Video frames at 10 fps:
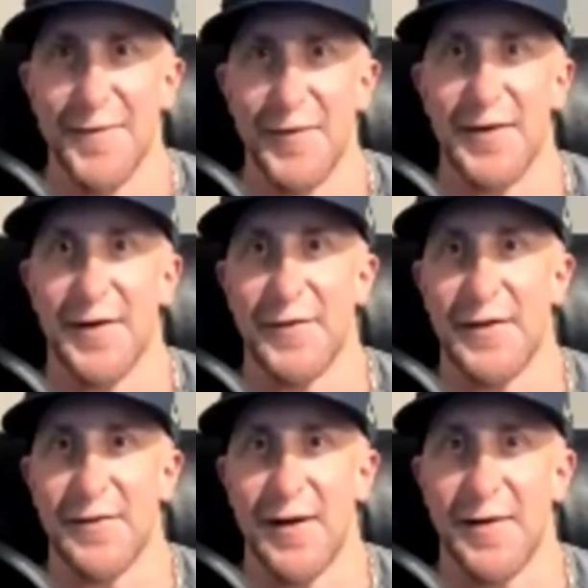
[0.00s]
but
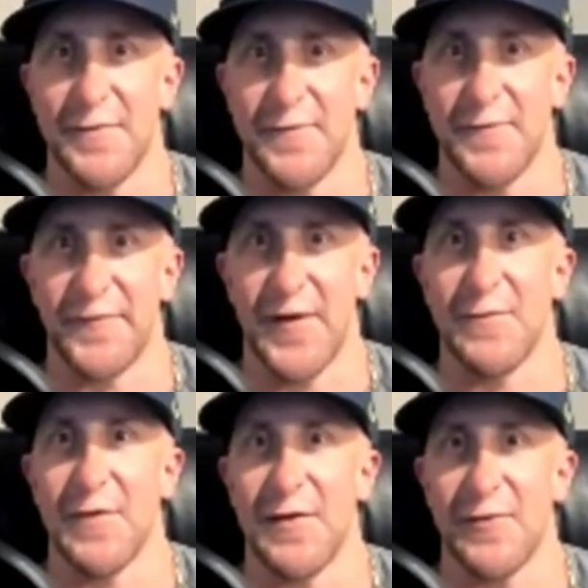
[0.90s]
he's not
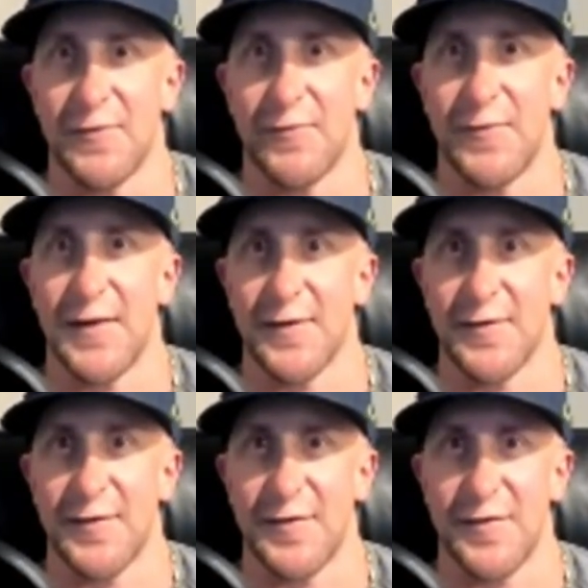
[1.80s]
famous
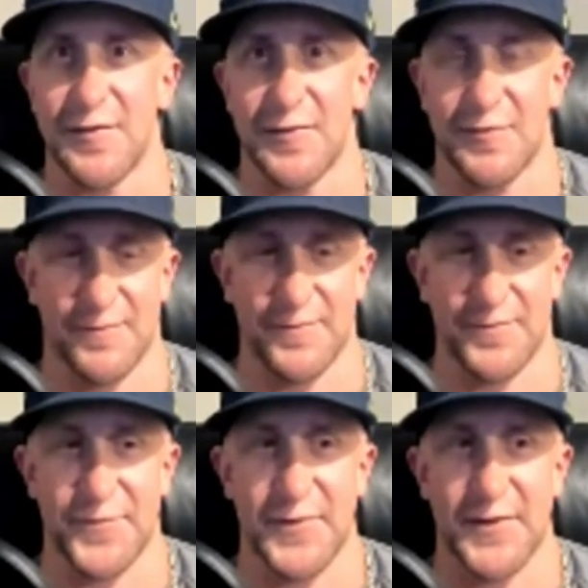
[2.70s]
because he's
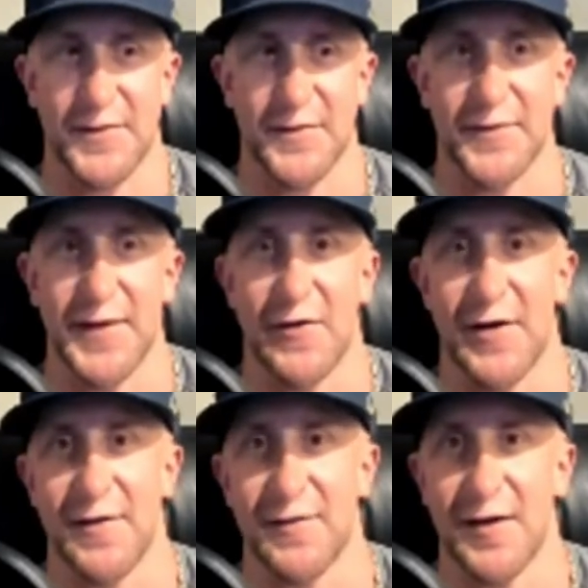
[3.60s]

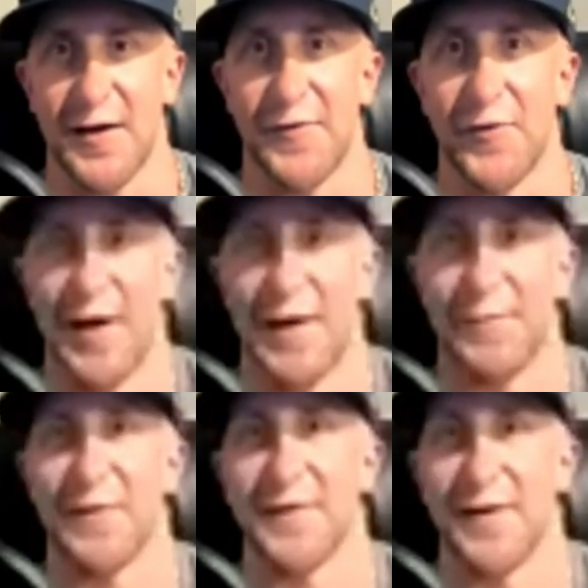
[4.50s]
nowadays he got other
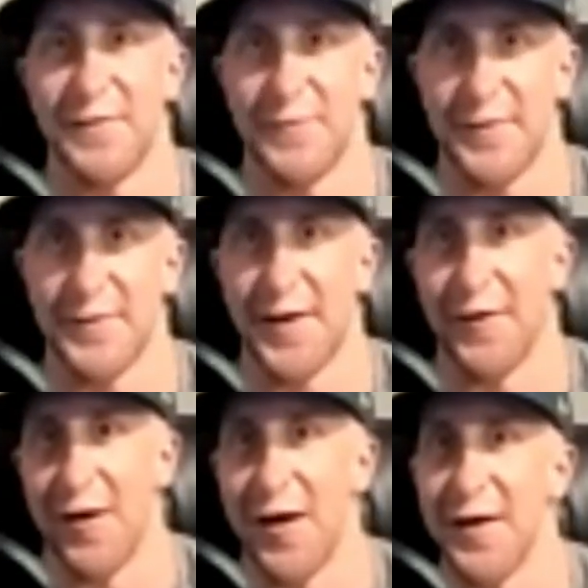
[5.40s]
rappers on that
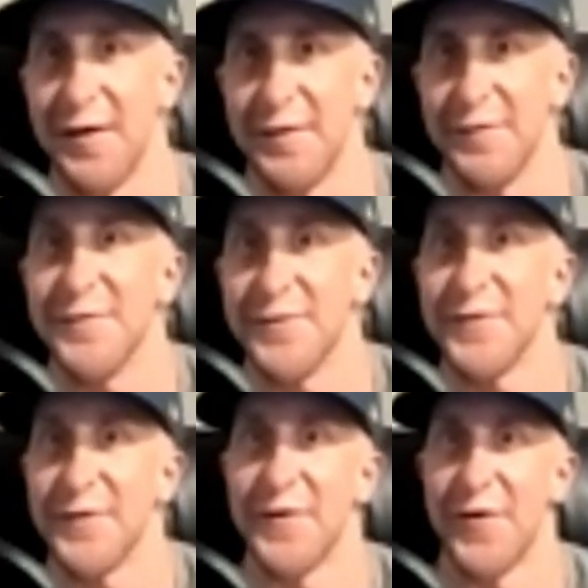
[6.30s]
are on and
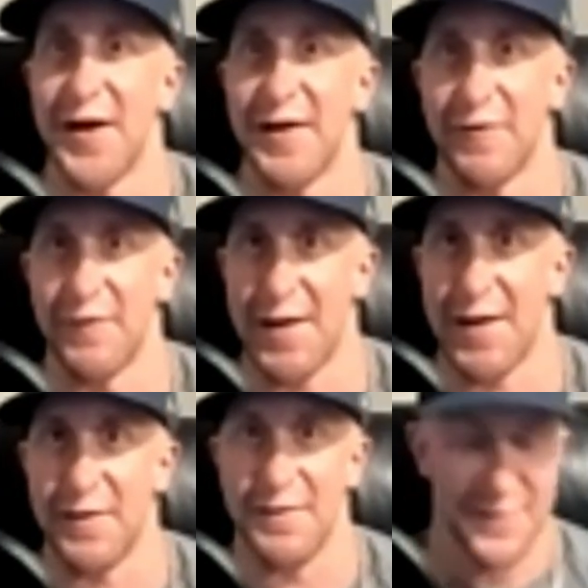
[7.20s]
they're not even
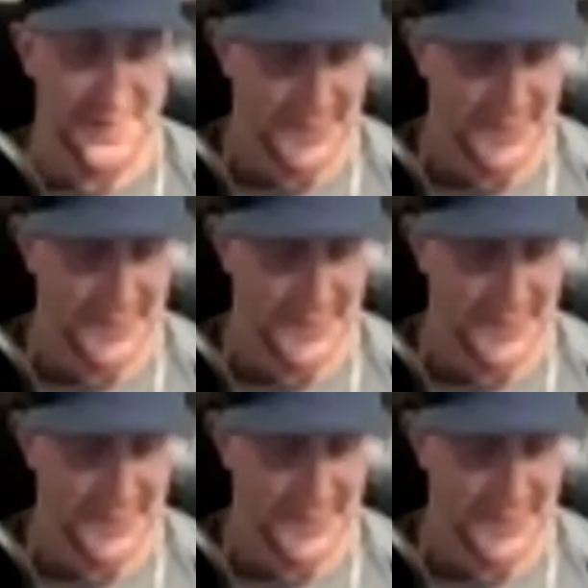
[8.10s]
rapping.